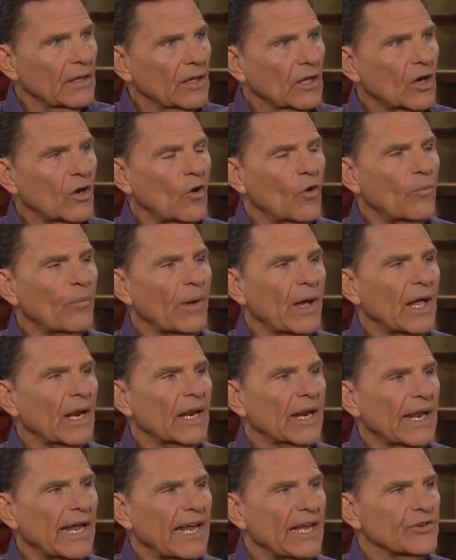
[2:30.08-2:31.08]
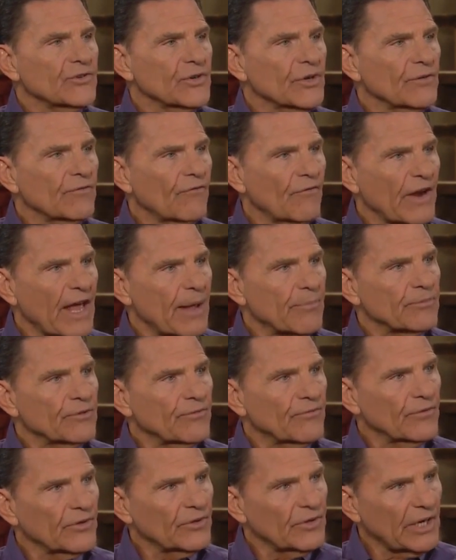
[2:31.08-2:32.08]
The co pilot answered flaps
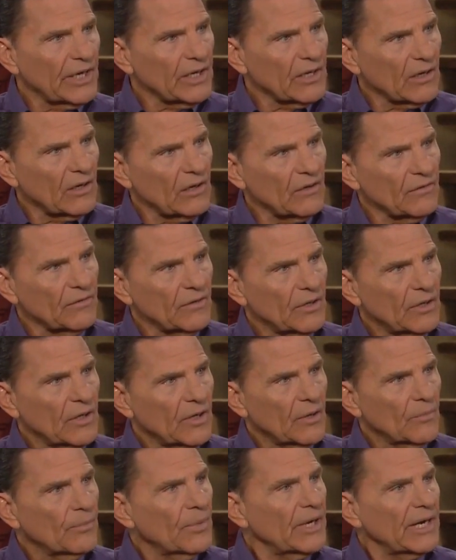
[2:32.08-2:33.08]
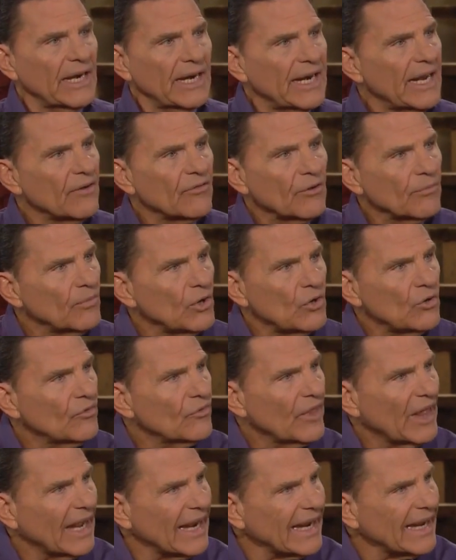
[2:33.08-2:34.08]
for takeoff, but he never
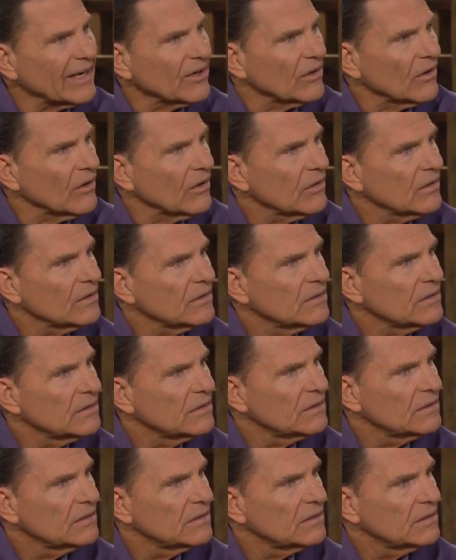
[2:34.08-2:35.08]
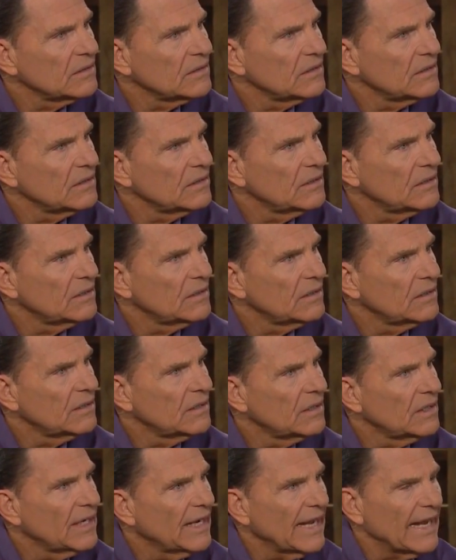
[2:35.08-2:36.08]
moved the handle.
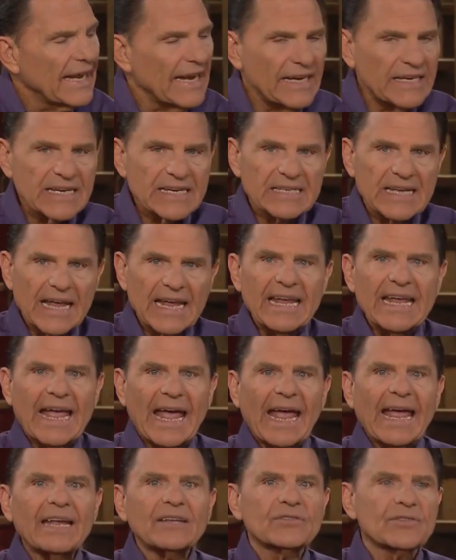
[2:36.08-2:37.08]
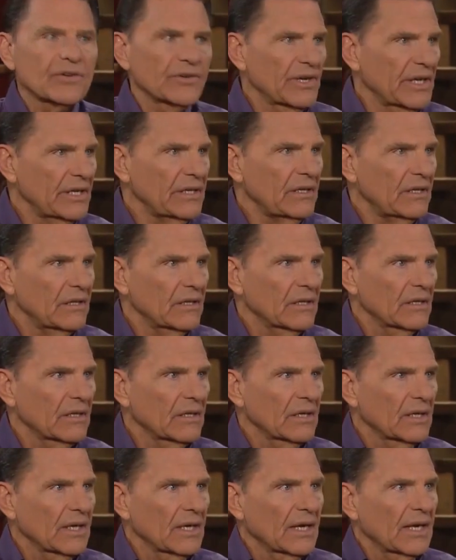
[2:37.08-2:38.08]
Hmm. He just he answered it,
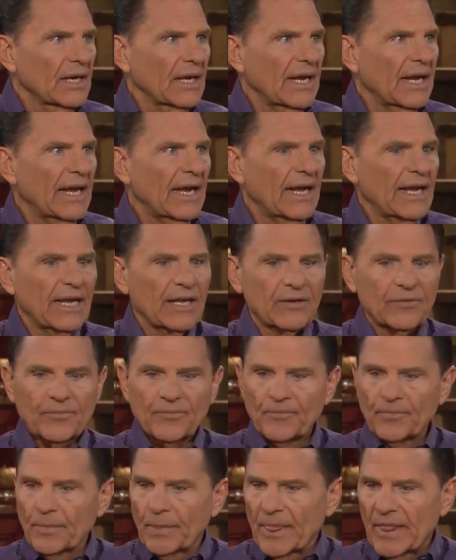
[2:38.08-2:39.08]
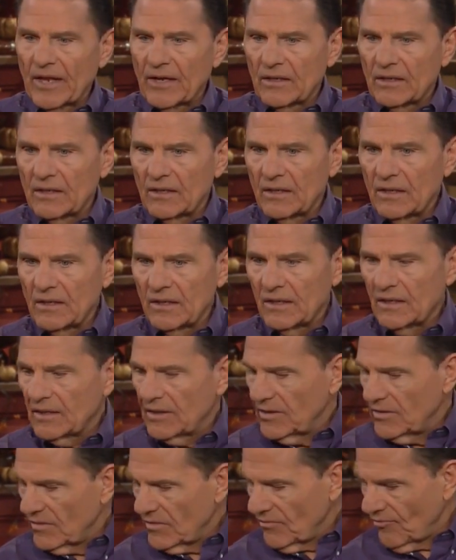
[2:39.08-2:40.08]
and
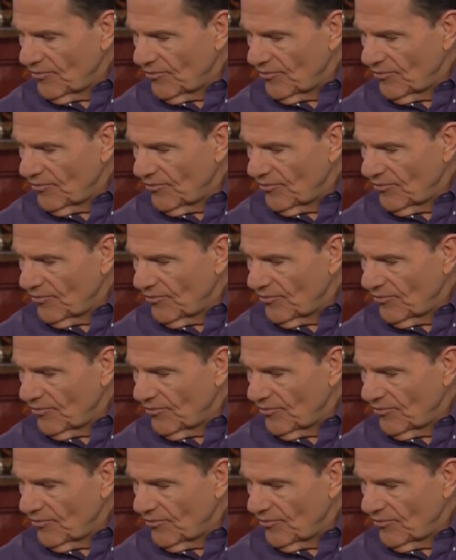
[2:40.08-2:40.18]
uh,